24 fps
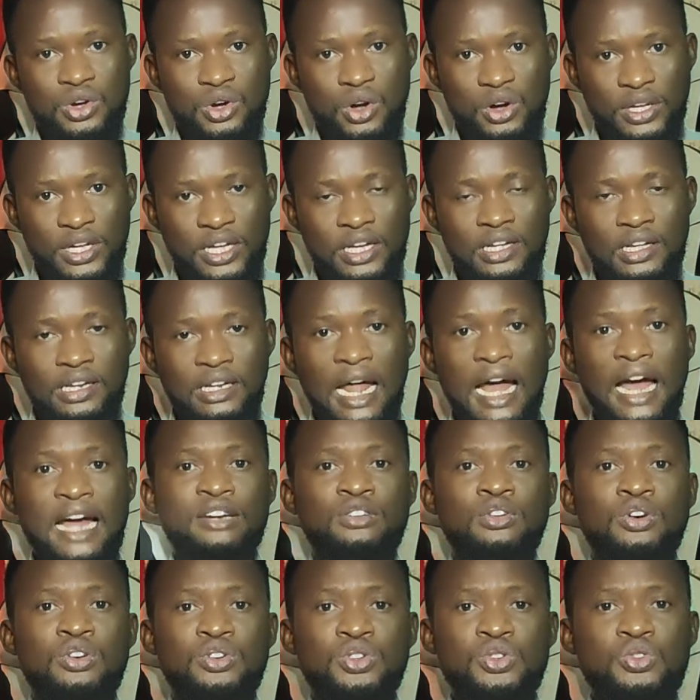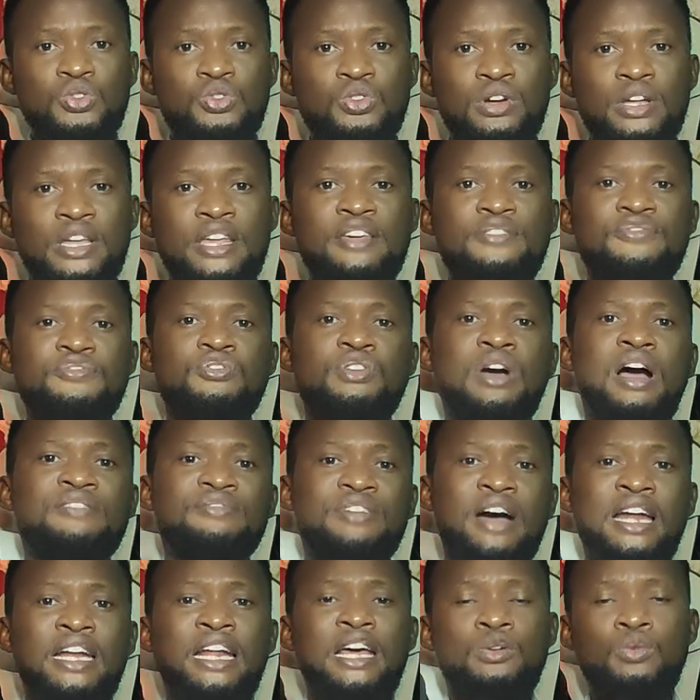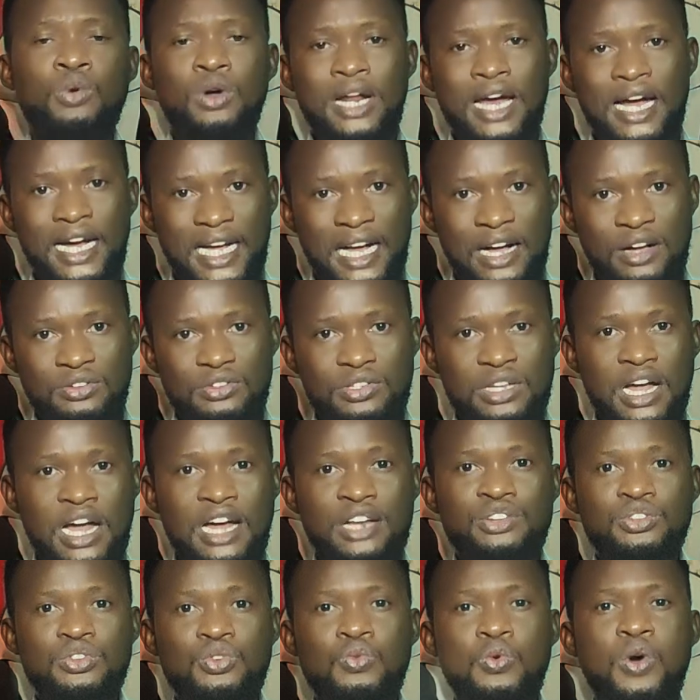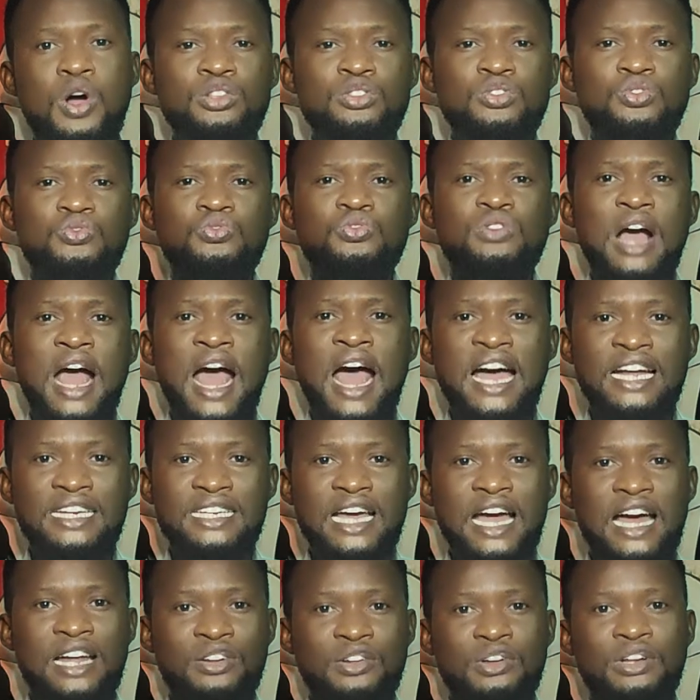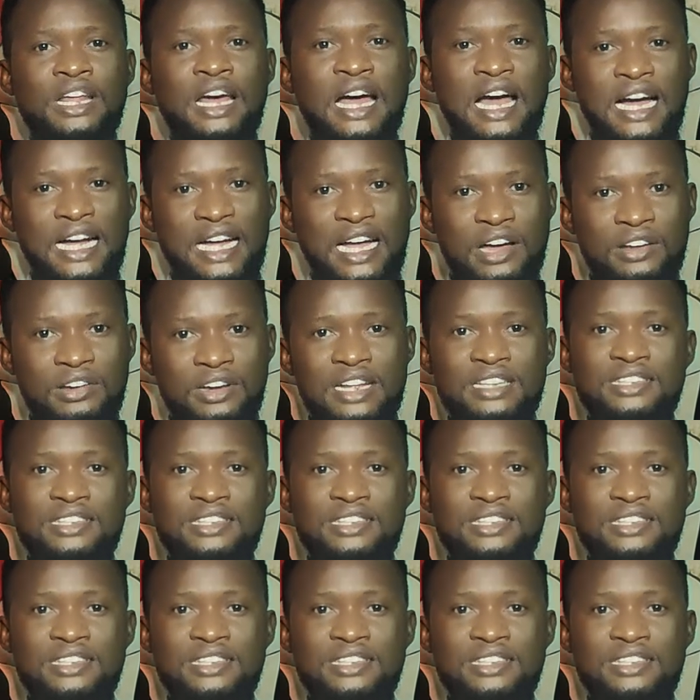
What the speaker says: Okay, and also if you have added one account and you want to add another account,